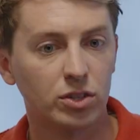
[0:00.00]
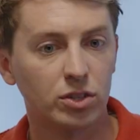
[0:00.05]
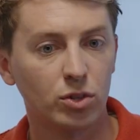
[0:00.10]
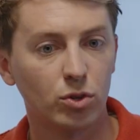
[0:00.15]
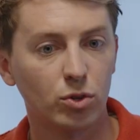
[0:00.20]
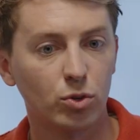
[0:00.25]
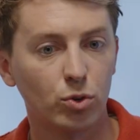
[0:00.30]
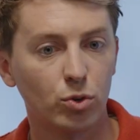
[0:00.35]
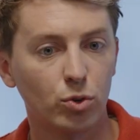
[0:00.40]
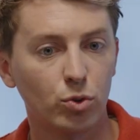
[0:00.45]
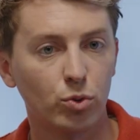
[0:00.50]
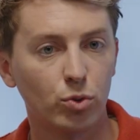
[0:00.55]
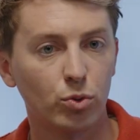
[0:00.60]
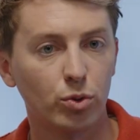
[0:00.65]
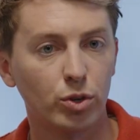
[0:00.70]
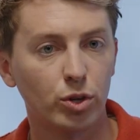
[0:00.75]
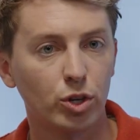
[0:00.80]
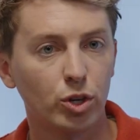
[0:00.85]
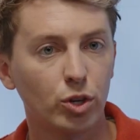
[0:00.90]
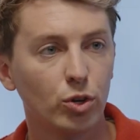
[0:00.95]
to
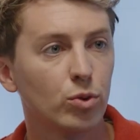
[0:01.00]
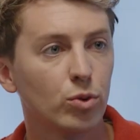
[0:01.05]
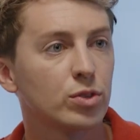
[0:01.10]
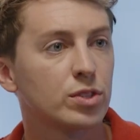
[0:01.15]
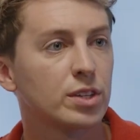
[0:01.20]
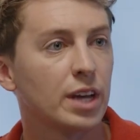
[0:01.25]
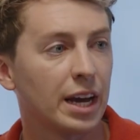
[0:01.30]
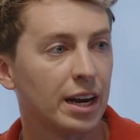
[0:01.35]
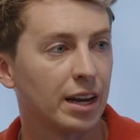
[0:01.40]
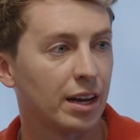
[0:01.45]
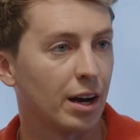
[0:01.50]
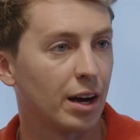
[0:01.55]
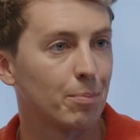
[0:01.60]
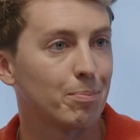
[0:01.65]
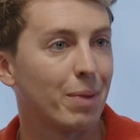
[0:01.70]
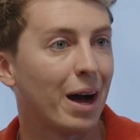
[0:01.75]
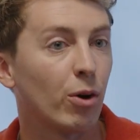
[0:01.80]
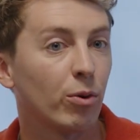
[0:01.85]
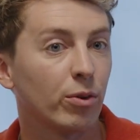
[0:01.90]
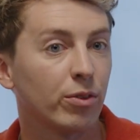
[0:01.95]
use data
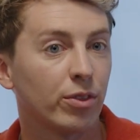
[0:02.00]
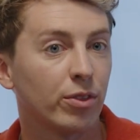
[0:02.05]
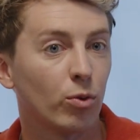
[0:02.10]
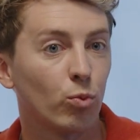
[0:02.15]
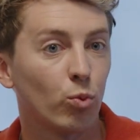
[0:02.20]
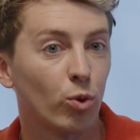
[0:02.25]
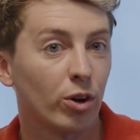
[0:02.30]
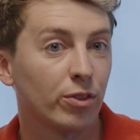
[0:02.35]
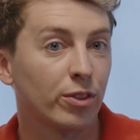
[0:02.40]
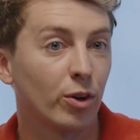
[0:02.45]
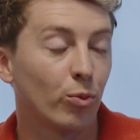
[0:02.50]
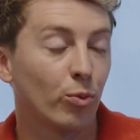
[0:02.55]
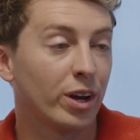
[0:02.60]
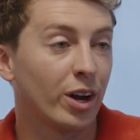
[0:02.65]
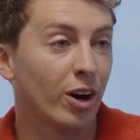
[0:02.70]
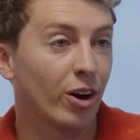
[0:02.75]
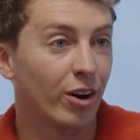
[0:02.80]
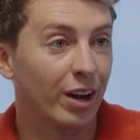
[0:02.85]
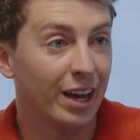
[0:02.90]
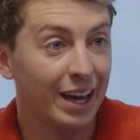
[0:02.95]
about the world that we
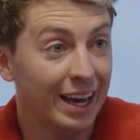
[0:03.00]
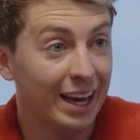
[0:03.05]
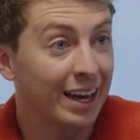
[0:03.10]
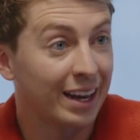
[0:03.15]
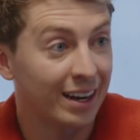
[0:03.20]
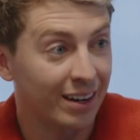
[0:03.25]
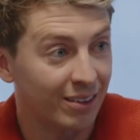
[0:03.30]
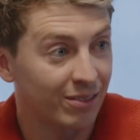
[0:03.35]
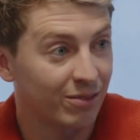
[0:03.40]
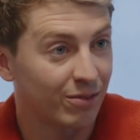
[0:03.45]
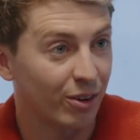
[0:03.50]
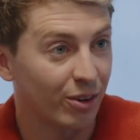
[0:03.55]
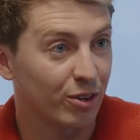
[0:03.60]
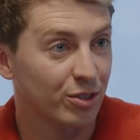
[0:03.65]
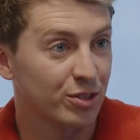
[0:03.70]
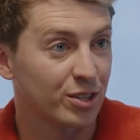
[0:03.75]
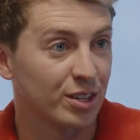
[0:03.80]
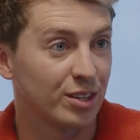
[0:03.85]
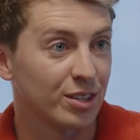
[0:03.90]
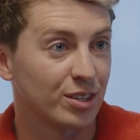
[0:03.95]
are in
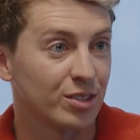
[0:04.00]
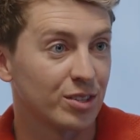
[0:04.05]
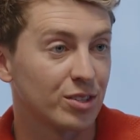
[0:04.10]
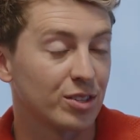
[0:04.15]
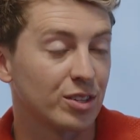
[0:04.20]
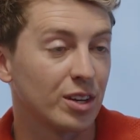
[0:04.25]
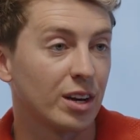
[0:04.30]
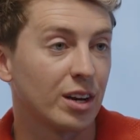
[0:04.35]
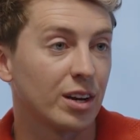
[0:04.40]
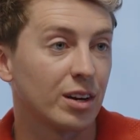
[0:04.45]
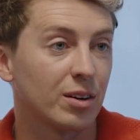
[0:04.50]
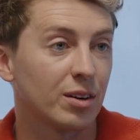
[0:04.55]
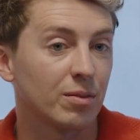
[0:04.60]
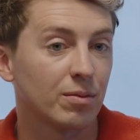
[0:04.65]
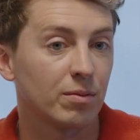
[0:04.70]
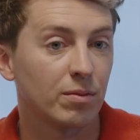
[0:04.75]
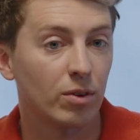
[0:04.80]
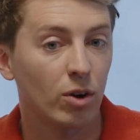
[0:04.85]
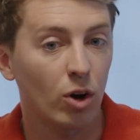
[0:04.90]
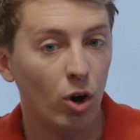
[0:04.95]
versus uh,
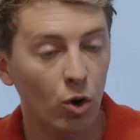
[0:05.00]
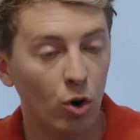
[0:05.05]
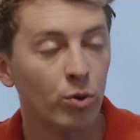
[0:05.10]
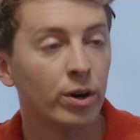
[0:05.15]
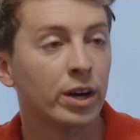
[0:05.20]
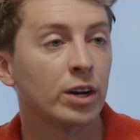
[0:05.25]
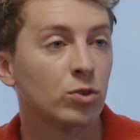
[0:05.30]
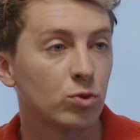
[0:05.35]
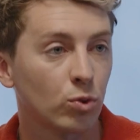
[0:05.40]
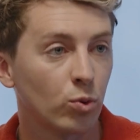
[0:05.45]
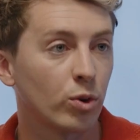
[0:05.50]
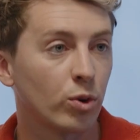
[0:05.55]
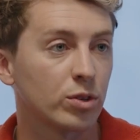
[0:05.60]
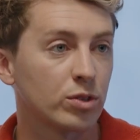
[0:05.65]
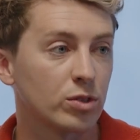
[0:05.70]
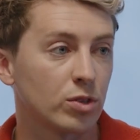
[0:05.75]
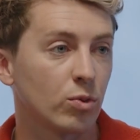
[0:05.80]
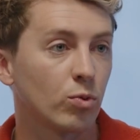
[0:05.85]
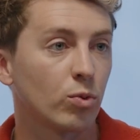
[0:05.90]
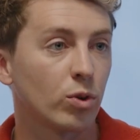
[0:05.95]
honing towards
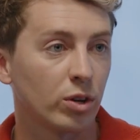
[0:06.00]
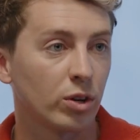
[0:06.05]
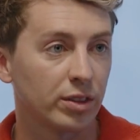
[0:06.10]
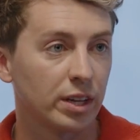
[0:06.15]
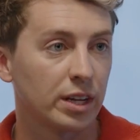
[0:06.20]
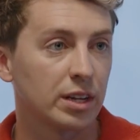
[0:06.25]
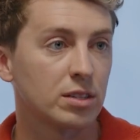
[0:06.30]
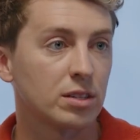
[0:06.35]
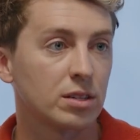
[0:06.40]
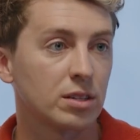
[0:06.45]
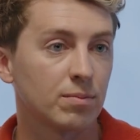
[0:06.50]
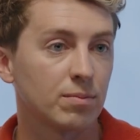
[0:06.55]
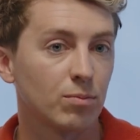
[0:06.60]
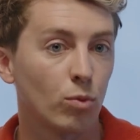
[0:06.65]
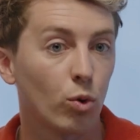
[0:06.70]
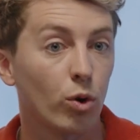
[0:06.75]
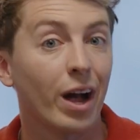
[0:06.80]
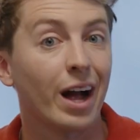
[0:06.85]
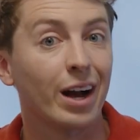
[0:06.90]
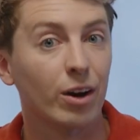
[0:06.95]
the world that is
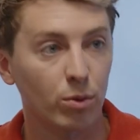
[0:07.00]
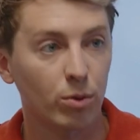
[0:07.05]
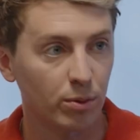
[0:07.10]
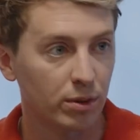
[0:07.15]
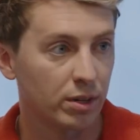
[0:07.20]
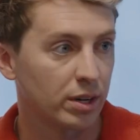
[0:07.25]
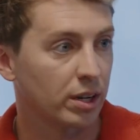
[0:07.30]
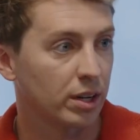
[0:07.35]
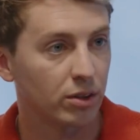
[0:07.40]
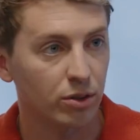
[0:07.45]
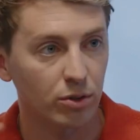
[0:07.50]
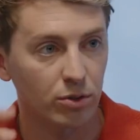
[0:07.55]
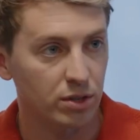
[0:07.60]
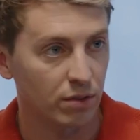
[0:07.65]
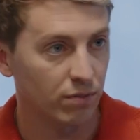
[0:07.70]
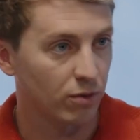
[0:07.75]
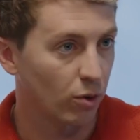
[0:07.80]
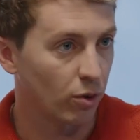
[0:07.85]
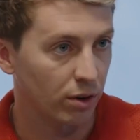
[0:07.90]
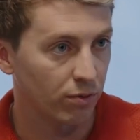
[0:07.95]
more equitable and inclusive
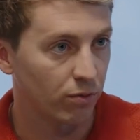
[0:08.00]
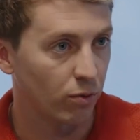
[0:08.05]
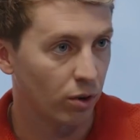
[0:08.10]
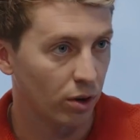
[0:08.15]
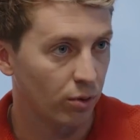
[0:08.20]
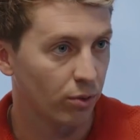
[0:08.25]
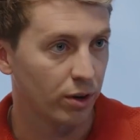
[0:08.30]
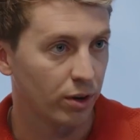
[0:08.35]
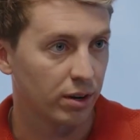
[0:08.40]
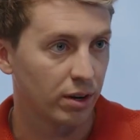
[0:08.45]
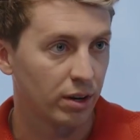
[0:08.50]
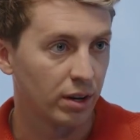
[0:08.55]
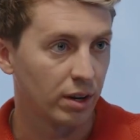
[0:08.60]
going forward.